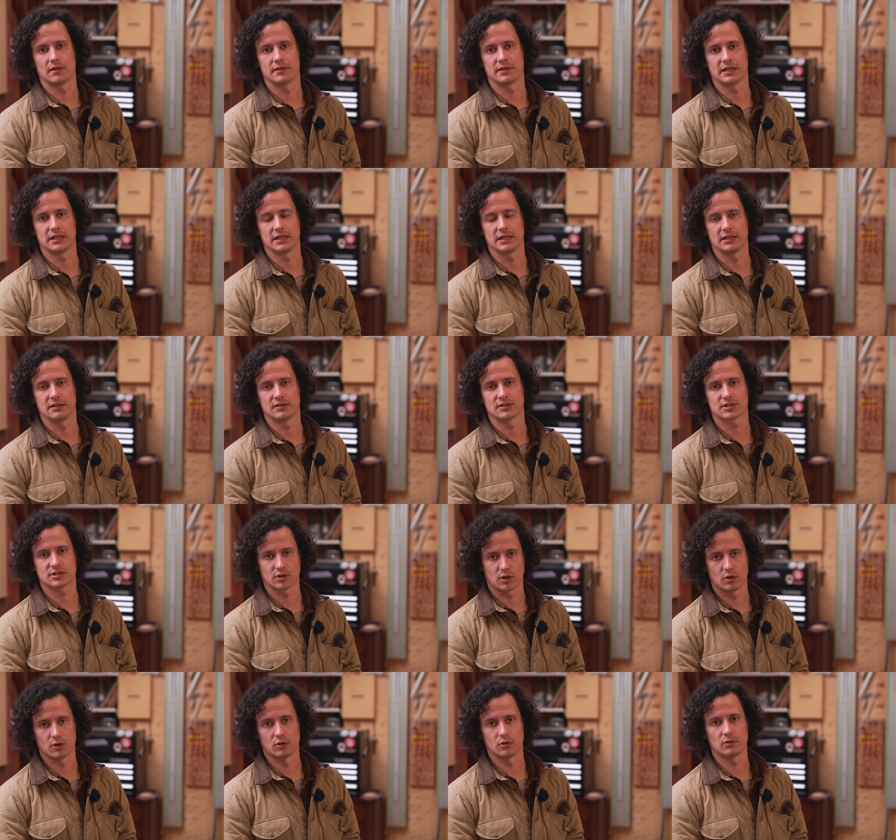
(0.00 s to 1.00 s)
the
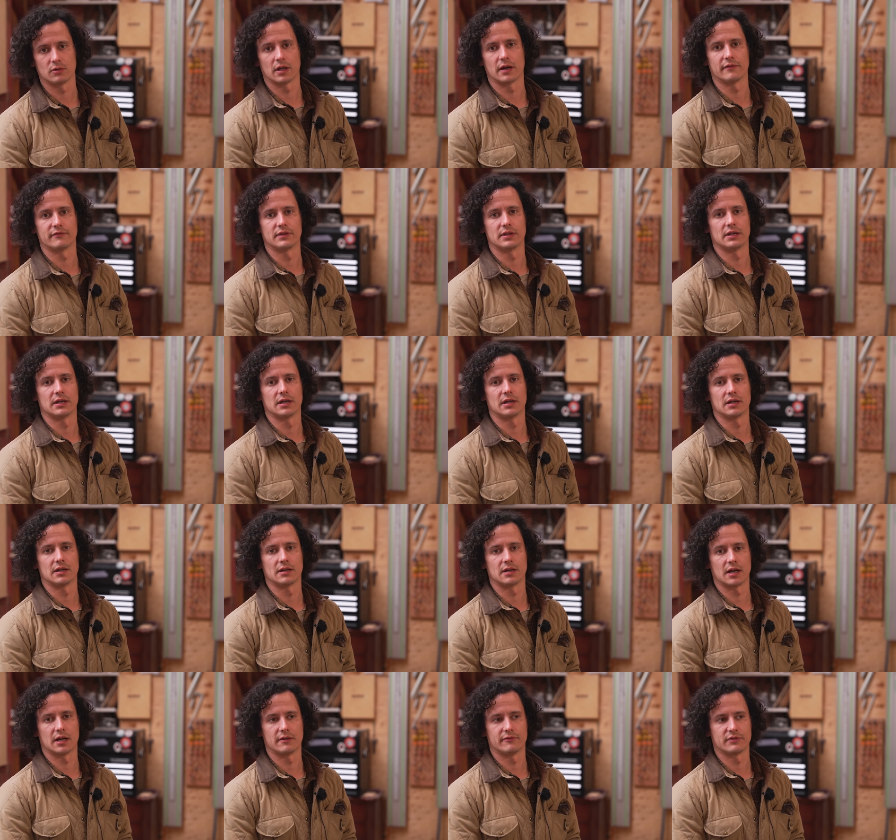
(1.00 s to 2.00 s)
sole of
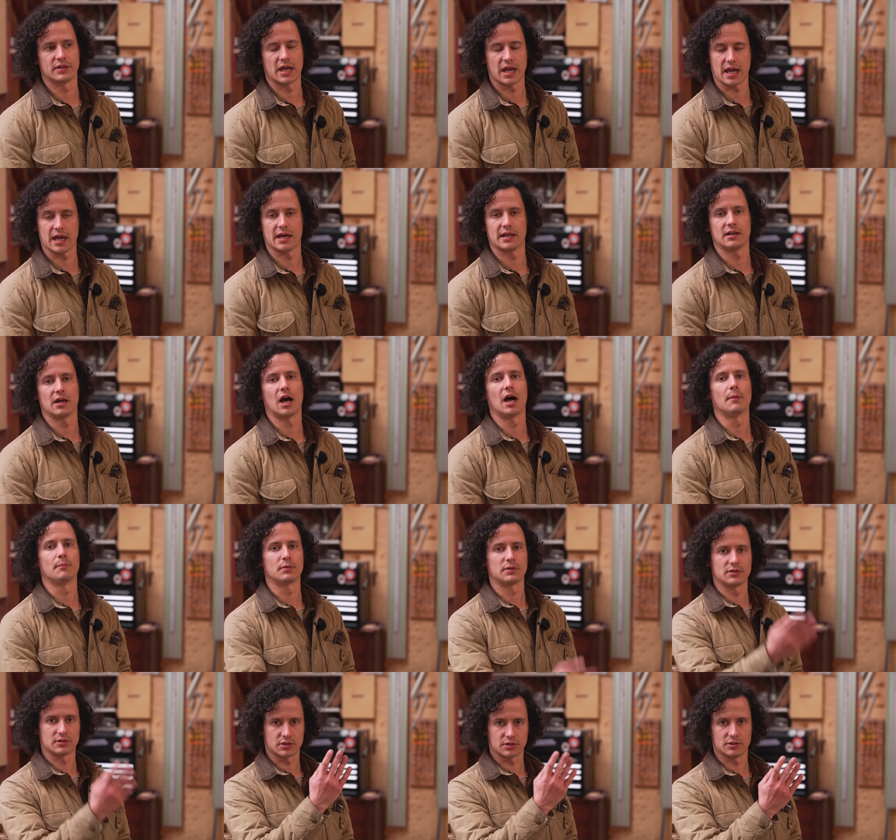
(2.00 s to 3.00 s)
the of the head up
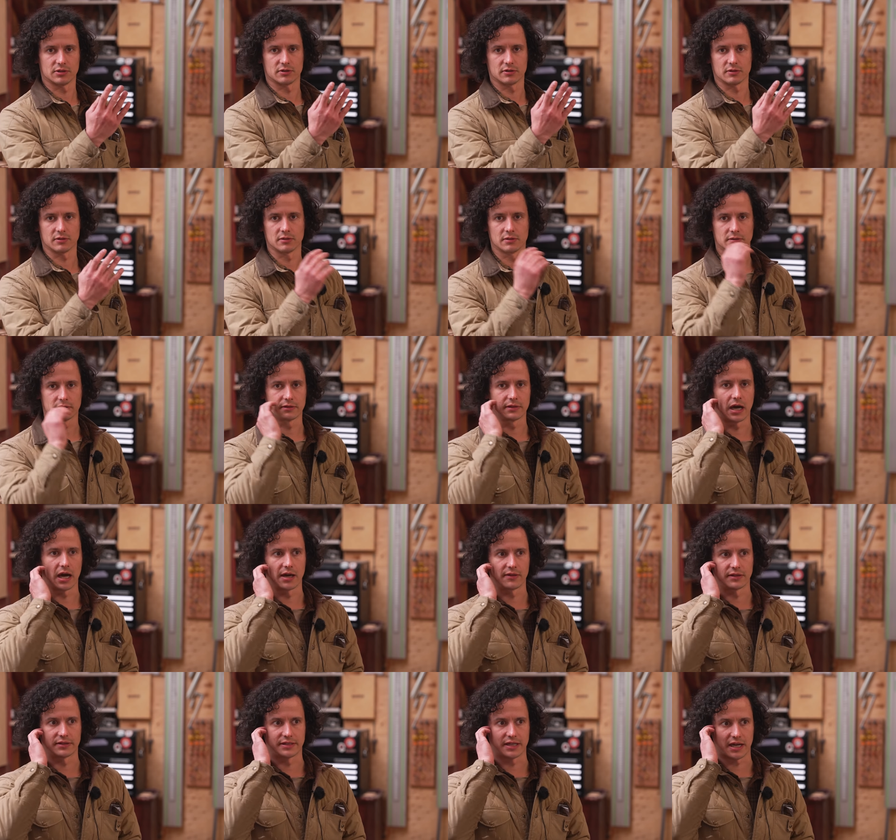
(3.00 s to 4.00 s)
until
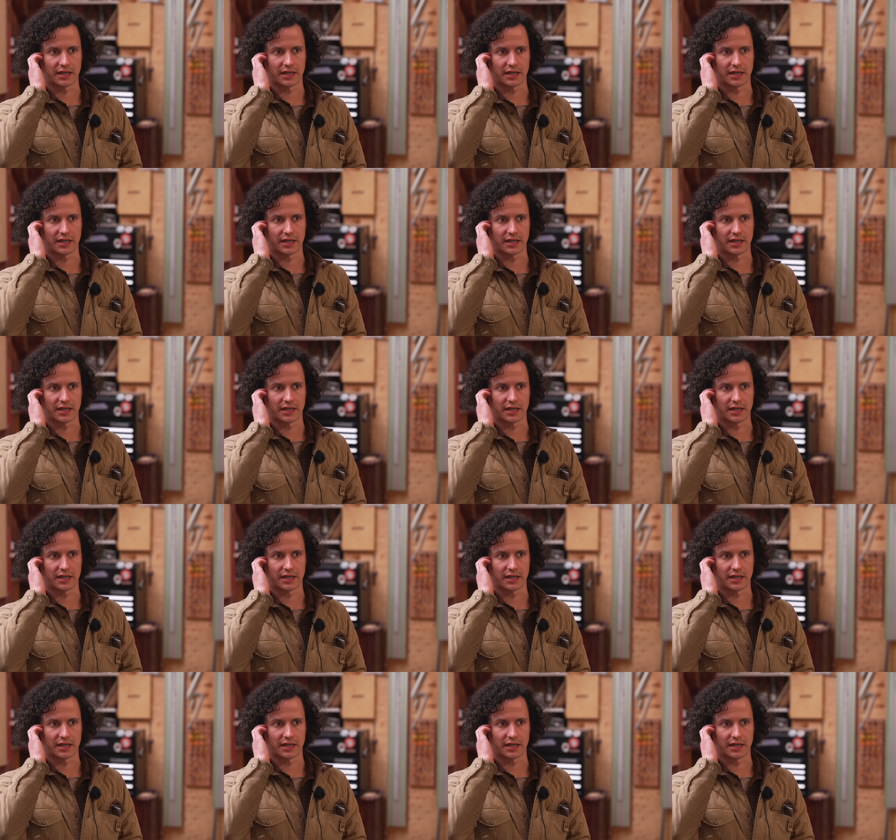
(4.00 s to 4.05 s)
uh, the